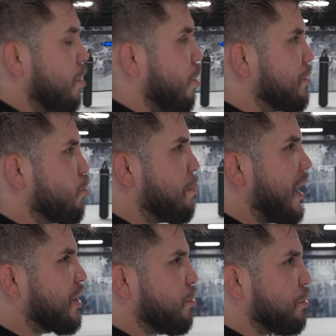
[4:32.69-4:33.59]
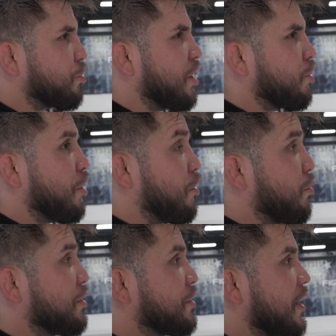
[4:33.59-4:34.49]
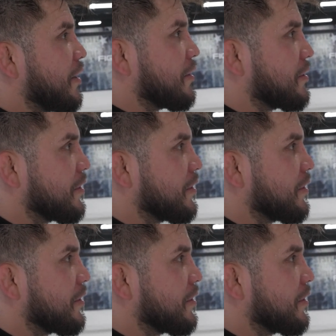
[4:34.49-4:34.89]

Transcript: You always go back to the strength. Are they risk takers?